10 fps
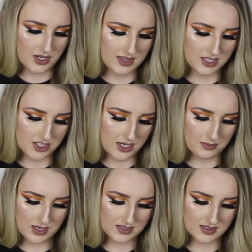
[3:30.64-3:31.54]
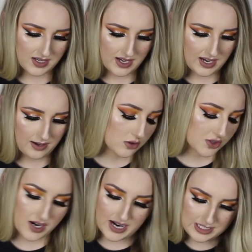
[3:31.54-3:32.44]
In the sheet masks, I have
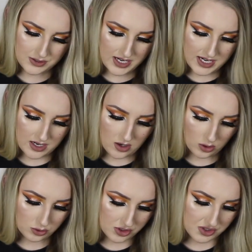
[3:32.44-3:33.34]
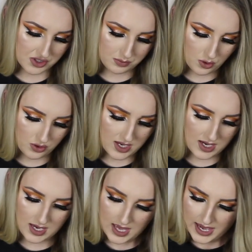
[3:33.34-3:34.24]
Ultra Hydrating, Ultra
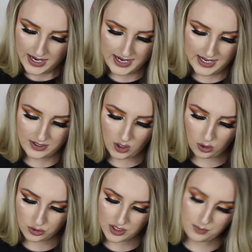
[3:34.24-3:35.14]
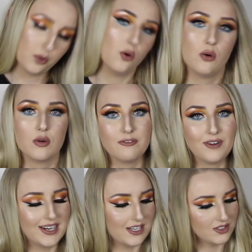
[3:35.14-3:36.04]
Smoothing, and Ultra Pore
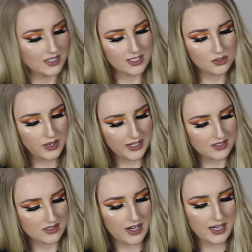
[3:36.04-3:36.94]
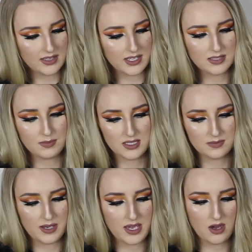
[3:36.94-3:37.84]
Refining. So that's quite exciting. These
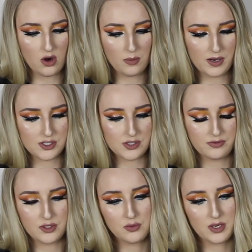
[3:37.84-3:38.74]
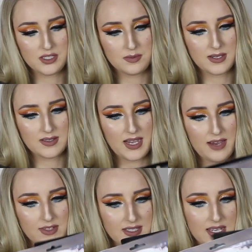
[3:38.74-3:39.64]
must be a whole bunch of new ones because I
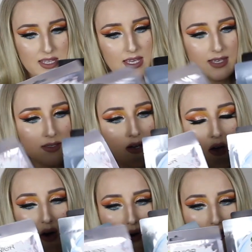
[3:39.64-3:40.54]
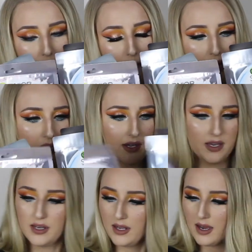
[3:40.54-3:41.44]
haven't seen these on the
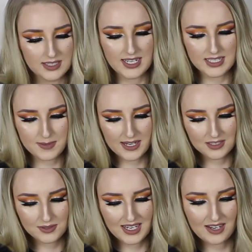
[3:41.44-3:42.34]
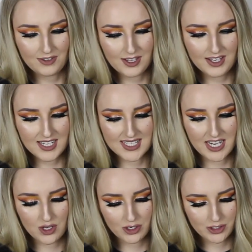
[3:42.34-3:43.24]
market. The next pack that we have here is
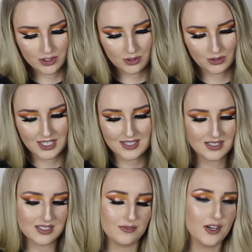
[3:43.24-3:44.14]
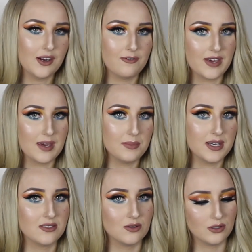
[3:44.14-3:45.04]
a Go To Goodies, and it's a very
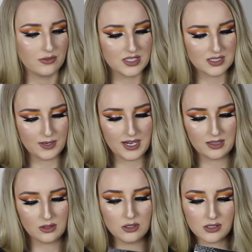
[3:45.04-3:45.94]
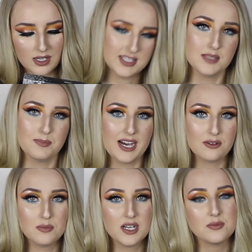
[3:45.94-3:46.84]
vampy sort of inspired look. This
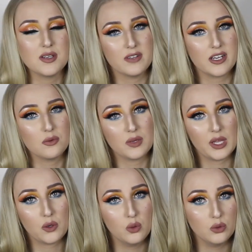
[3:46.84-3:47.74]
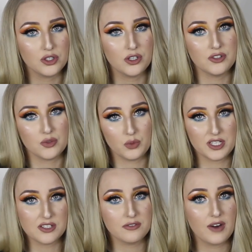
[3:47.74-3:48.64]
pack reminds me of like a really cool toned
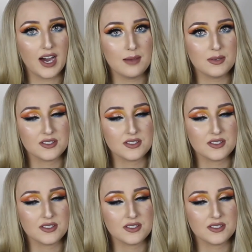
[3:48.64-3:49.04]
winter vibe.